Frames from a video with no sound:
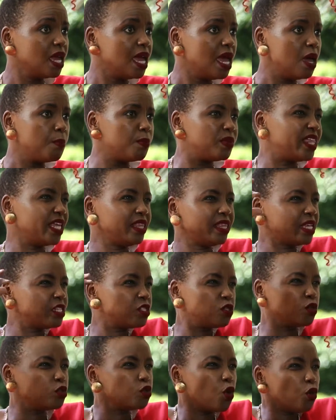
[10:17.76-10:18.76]
but then that's
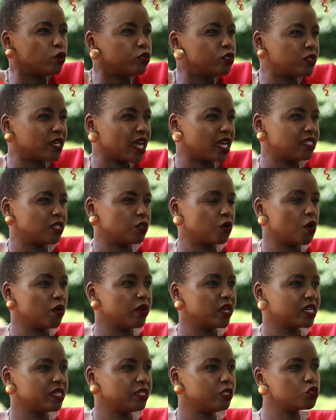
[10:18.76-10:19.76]
not also
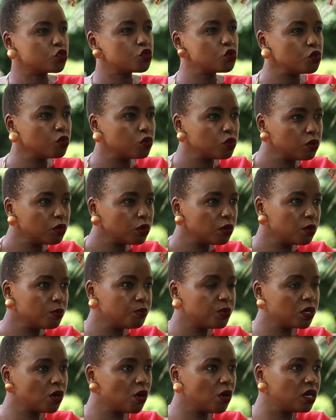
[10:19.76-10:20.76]
categorically true
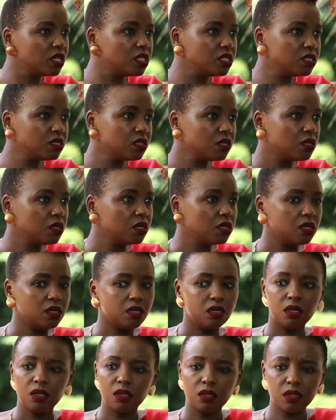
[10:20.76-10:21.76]
because mm -hmm.
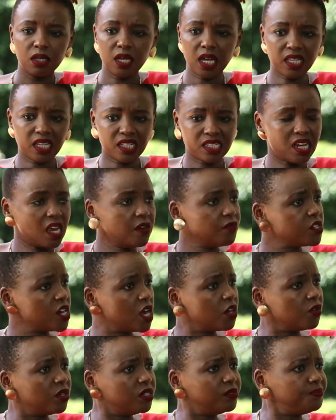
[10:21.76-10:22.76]
Kenyans love
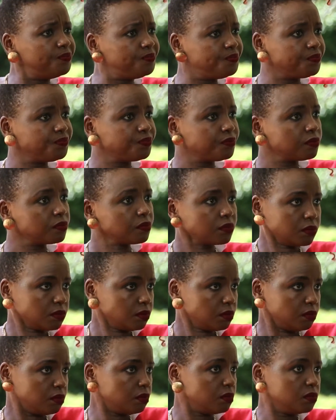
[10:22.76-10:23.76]
Jaguar.
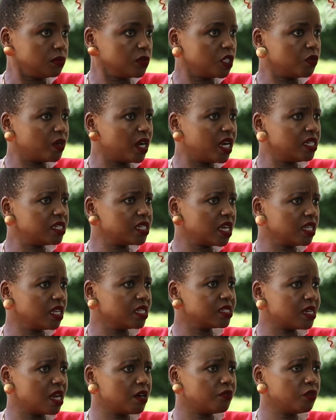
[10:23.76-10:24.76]
Yeah. Right?
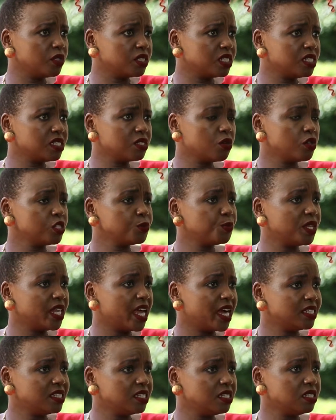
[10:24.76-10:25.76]
Kenyans love all these gospel
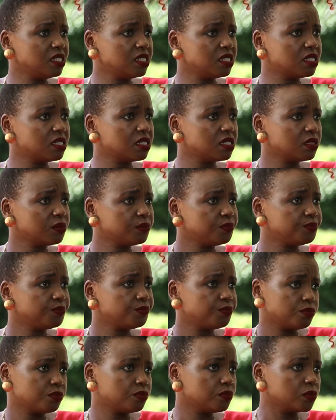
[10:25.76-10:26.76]
artists. So
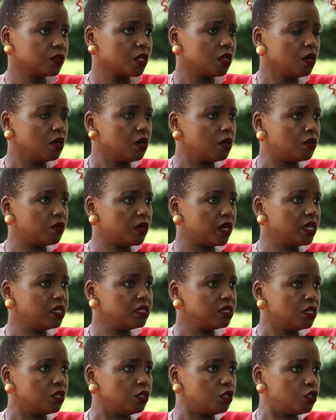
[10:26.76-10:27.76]
they do Right?
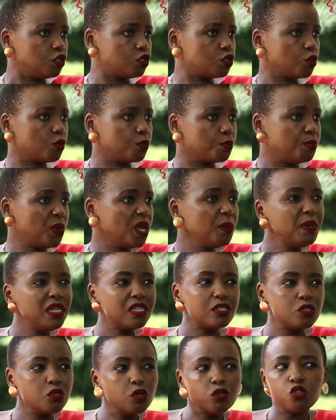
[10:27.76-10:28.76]
So maybe
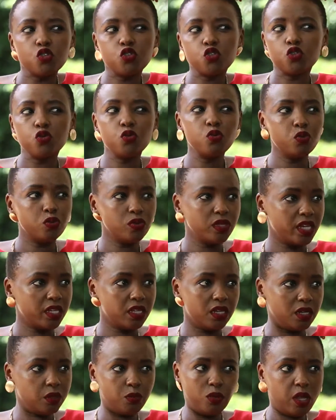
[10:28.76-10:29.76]
it's not true that,
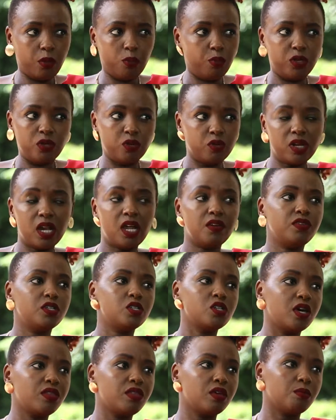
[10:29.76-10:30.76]
they, that we don't love each
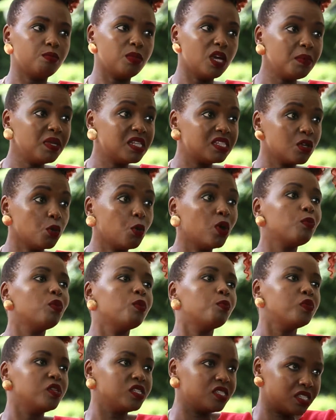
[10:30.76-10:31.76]
other. Maybe it's the way we
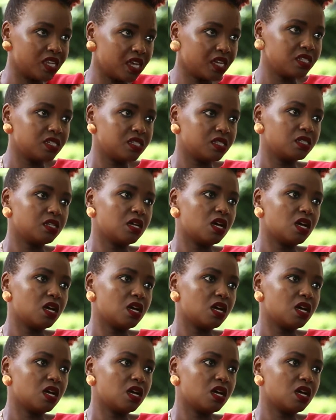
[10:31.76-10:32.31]
present